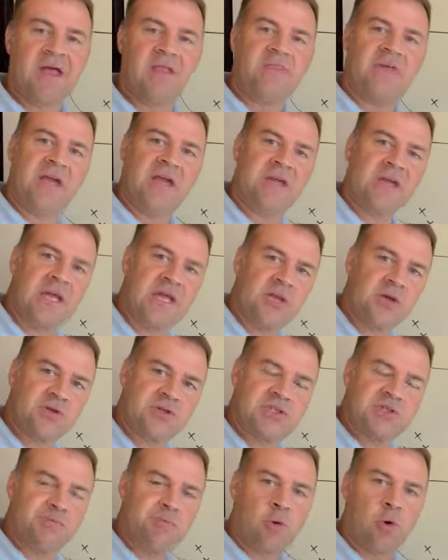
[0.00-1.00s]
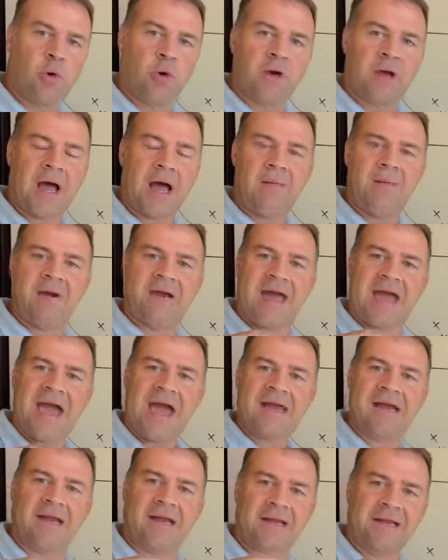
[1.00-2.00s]
They need your support. I'm going to
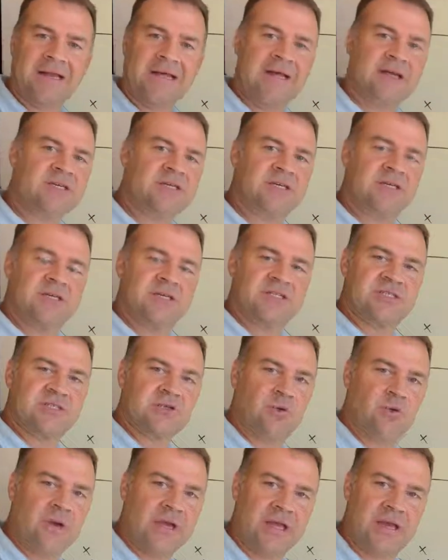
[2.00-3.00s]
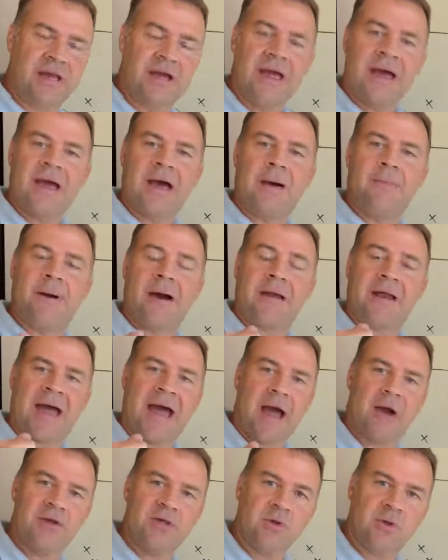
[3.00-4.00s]
add a link to this tweet about
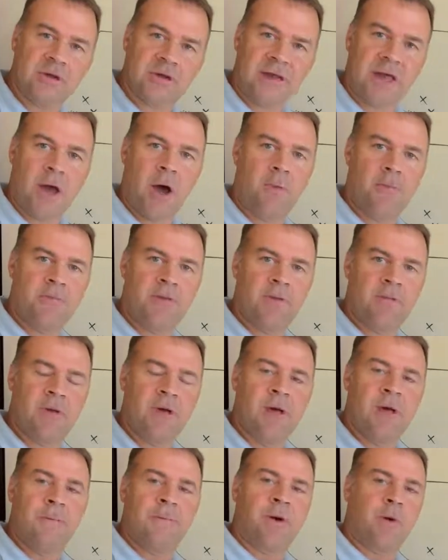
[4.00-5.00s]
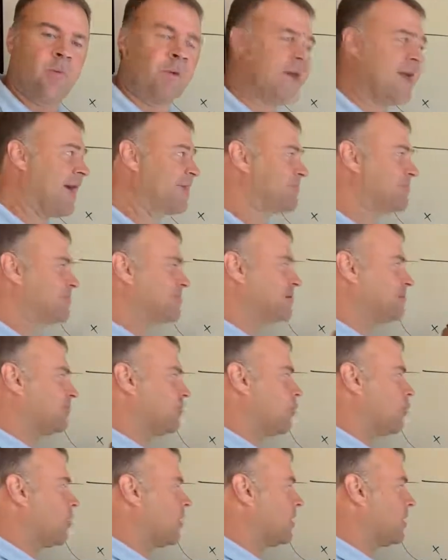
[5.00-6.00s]
how you can help them, but we have to
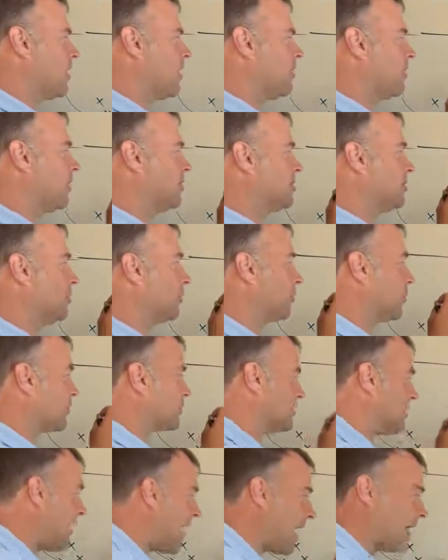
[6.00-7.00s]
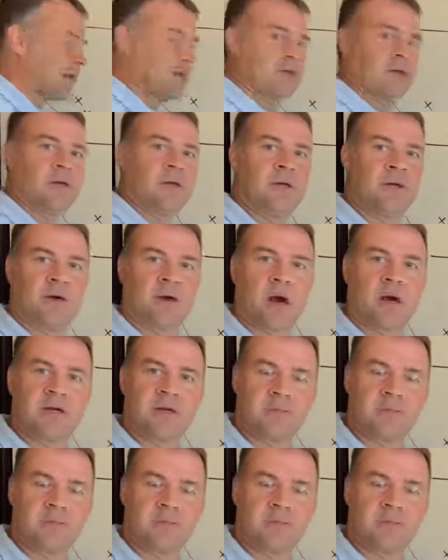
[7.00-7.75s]
support those who will protect our